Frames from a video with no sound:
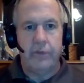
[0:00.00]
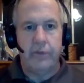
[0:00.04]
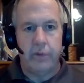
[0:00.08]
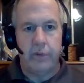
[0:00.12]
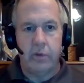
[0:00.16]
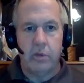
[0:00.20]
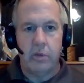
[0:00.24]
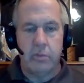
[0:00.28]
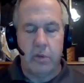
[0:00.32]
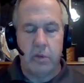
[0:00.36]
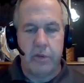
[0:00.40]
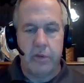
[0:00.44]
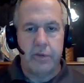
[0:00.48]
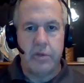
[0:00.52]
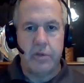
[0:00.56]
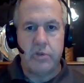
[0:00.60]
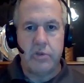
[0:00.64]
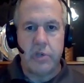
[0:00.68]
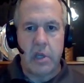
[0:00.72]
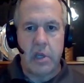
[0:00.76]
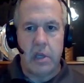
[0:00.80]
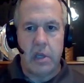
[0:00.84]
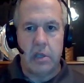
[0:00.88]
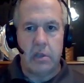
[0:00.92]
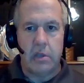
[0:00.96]
through the month of
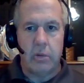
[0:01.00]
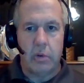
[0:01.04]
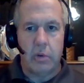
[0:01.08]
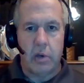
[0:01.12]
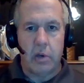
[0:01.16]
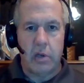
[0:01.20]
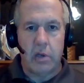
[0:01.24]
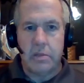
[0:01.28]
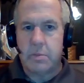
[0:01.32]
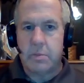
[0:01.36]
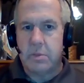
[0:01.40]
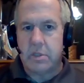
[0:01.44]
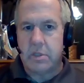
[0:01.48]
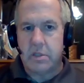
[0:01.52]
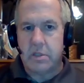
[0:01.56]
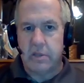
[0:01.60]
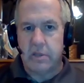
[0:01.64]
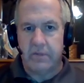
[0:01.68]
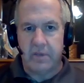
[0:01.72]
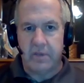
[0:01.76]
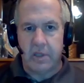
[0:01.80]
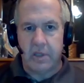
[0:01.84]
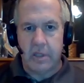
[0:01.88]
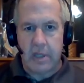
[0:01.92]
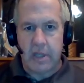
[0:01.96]
January on
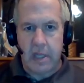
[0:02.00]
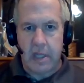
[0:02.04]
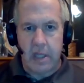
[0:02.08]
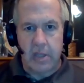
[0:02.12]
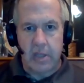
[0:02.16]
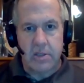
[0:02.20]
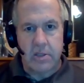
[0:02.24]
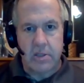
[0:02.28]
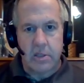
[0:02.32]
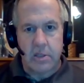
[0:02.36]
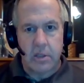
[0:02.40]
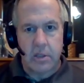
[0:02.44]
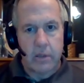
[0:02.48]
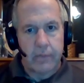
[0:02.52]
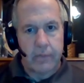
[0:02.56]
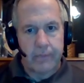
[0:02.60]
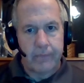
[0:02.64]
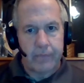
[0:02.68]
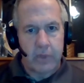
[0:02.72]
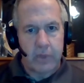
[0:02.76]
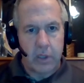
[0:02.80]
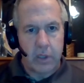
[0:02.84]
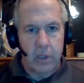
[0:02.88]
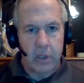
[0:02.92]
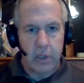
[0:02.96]
specific dates,
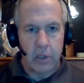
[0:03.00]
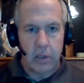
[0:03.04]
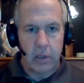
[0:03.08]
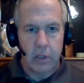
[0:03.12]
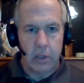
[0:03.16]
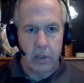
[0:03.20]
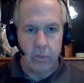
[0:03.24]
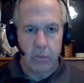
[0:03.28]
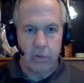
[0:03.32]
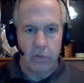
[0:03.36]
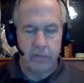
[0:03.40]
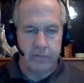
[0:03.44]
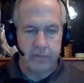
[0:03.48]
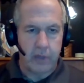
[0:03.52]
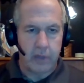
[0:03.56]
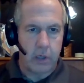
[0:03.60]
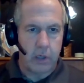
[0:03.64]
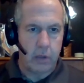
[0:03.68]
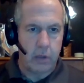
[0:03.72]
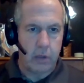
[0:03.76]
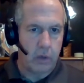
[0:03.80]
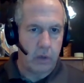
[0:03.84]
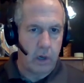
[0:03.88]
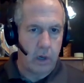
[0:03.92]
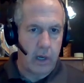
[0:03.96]
and it will
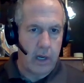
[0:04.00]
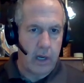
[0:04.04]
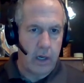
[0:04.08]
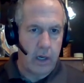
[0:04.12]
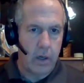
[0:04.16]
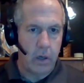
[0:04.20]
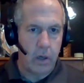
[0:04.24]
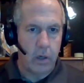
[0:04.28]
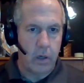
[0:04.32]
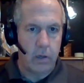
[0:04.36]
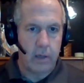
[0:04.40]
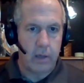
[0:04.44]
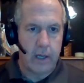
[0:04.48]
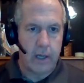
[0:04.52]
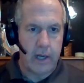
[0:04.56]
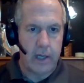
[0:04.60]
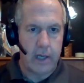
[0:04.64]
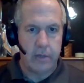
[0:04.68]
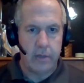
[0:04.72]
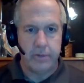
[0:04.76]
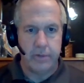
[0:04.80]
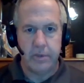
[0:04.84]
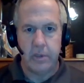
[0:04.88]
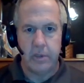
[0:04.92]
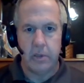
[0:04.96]
follow all
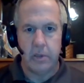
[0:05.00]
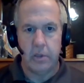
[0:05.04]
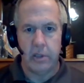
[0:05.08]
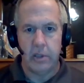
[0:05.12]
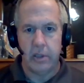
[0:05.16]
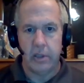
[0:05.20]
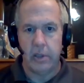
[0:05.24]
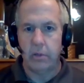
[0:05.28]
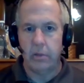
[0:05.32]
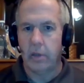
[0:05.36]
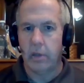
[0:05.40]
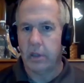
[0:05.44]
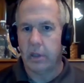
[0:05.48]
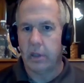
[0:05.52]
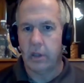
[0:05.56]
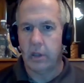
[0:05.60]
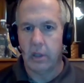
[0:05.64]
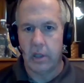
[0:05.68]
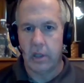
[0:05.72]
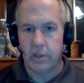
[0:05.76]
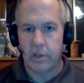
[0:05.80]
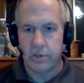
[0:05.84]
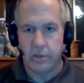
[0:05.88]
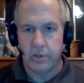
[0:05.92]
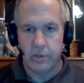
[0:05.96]
Ohio deer hunting
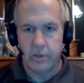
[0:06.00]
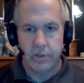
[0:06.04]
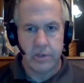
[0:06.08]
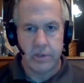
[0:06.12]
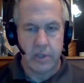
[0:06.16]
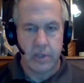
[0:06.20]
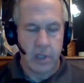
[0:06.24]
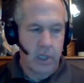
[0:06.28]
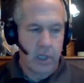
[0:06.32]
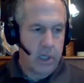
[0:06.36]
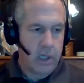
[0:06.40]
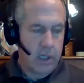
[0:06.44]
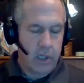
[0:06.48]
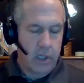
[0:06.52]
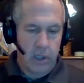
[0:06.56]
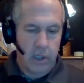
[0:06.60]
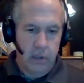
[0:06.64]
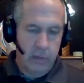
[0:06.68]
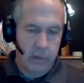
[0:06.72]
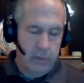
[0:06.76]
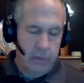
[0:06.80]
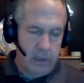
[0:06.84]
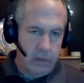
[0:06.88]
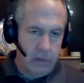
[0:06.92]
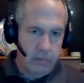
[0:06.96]
regulations.
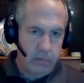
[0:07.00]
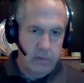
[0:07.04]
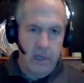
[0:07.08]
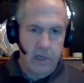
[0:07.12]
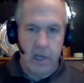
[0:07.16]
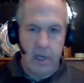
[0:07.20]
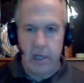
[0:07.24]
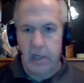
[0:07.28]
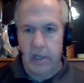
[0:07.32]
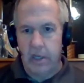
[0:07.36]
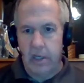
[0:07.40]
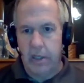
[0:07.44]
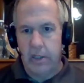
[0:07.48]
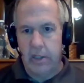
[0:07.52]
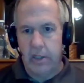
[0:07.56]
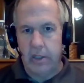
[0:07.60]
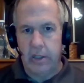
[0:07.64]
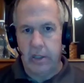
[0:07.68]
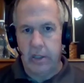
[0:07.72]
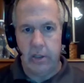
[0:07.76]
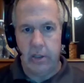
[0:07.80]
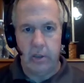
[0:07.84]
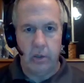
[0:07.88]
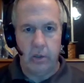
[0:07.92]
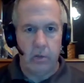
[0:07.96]
There'll be no night
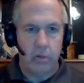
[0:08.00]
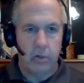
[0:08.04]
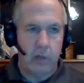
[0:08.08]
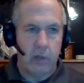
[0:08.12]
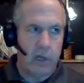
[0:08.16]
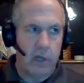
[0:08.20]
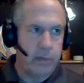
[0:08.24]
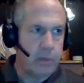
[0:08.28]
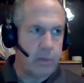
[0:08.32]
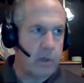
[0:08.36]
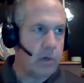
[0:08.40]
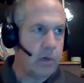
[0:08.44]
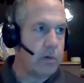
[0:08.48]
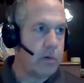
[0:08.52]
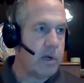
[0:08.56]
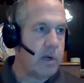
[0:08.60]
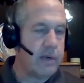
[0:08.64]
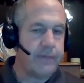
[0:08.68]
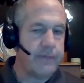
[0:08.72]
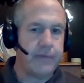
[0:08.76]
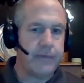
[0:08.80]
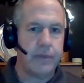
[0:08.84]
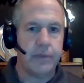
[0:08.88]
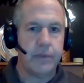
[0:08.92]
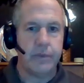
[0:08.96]
hunting, no high power
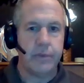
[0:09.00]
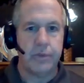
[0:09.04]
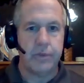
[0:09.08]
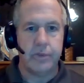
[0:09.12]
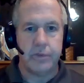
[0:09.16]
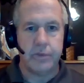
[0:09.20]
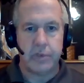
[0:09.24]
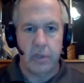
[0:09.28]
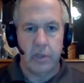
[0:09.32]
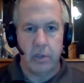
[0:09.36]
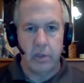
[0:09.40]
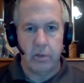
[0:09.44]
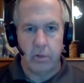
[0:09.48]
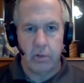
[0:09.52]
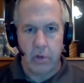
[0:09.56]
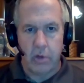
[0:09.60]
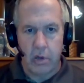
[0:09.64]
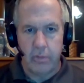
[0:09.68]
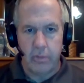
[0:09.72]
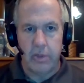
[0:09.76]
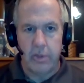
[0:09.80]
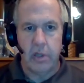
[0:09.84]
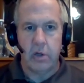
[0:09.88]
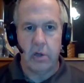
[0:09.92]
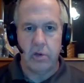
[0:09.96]
rifles. It'll all
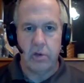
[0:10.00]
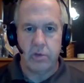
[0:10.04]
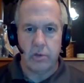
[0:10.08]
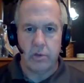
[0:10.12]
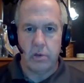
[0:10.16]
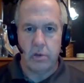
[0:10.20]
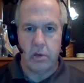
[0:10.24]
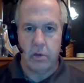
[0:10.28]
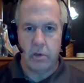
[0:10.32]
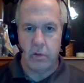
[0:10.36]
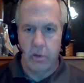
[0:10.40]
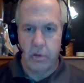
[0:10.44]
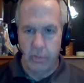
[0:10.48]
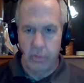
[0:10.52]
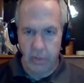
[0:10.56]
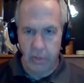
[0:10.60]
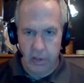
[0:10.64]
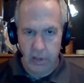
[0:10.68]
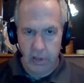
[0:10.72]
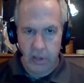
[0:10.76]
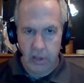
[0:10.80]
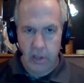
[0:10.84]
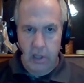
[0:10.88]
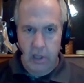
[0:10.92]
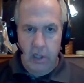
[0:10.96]
be archery equipment.
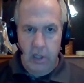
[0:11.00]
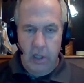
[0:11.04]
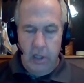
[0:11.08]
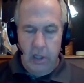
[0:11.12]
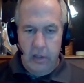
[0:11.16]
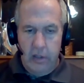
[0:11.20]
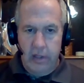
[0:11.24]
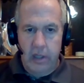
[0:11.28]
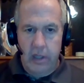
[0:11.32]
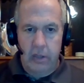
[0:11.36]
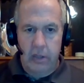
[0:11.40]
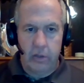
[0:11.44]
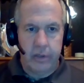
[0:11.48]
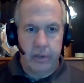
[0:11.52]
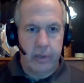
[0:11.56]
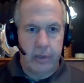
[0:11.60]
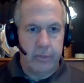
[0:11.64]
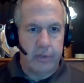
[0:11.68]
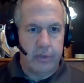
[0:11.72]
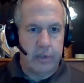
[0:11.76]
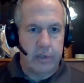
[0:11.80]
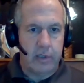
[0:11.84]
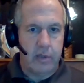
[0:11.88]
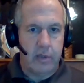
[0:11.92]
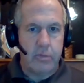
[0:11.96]
That'll
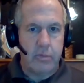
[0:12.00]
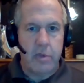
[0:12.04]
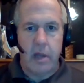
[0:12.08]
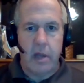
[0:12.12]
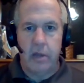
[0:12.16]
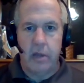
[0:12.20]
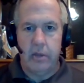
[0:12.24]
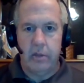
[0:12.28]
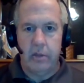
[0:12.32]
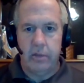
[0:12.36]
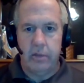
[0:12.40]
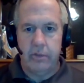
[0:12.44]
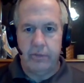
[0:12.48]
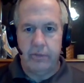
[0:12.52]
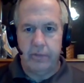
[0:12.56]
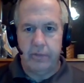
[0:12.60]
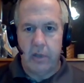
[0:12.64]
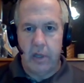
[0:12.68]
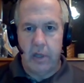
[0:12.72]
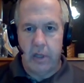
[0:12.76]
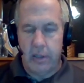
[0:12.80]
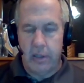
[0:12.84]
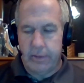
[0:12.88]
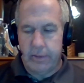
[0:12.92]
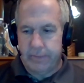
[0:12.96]
limit the amount
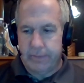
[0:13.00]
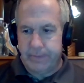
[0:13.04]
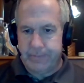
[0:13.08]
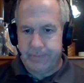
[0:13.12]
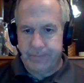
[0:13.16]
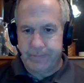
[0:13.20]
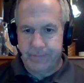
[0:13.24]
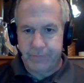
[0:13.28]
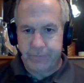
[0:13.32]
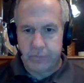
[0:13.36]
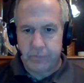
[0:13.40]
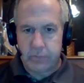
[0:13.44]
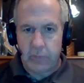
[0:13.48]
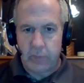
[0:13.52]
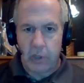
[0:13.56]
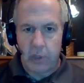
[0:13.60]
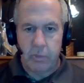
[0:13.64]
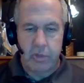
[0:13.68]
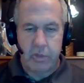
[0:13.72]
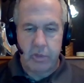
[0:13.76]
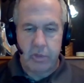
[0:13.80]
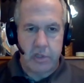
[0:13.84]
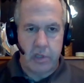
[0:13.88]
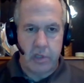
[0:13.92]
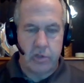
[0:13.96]
of
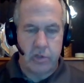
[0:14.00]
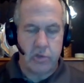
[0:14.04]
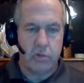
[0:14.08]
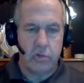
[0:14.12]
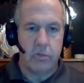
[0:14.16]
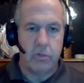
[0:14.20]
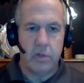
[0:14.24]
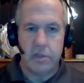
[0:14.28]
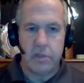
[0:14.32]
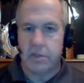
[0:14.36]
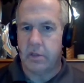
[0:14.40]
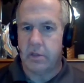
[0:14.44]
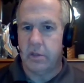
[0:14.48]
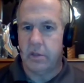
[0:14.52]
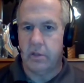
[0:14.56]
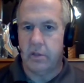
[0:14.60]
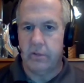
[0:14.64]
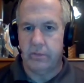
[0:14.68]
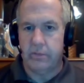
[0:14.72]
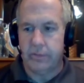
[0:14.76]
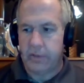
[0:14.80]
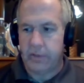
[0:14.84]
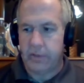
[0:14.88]
potential risk of